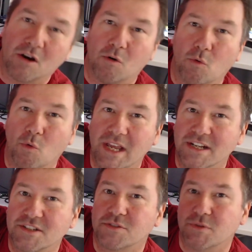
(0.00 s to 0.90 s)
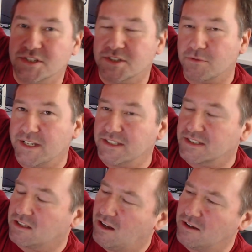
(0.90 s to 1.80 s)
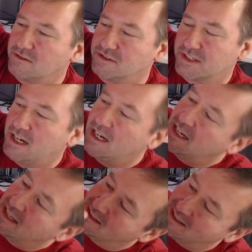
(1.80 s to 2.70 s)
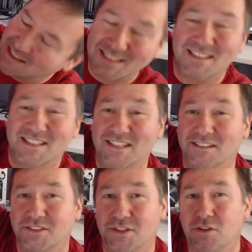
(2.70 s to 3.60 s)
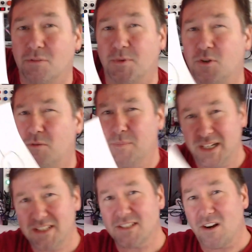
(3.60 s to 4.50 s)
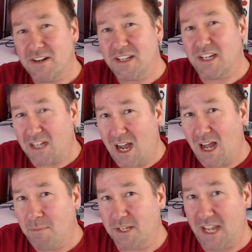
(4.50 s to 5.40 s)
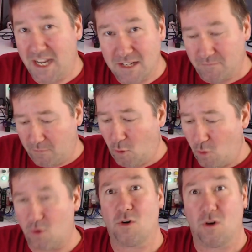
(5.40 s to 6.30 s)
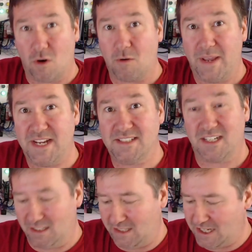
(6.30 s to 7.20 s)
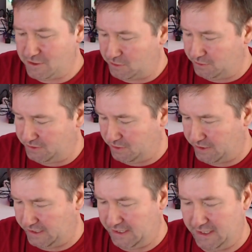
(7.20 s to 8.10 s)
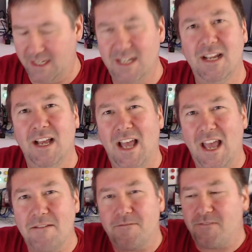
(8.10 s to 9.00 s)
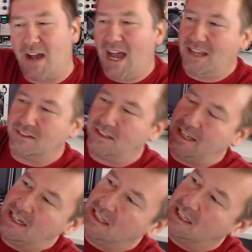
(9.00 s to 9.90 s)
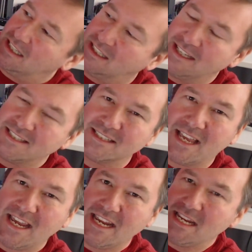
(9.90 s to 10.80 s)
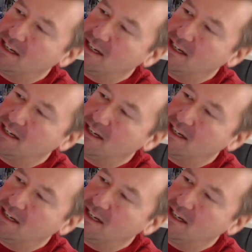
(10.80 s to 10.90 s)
when switch 3 is closed. This is still doable, but it's starting to get complicated for our basic electrical circuit. And finally, let's say